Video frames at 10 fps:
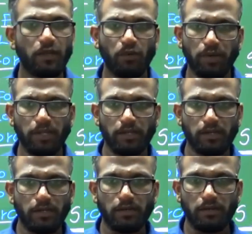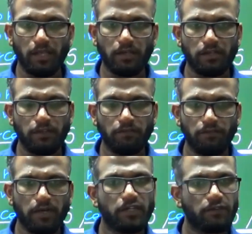No any date different.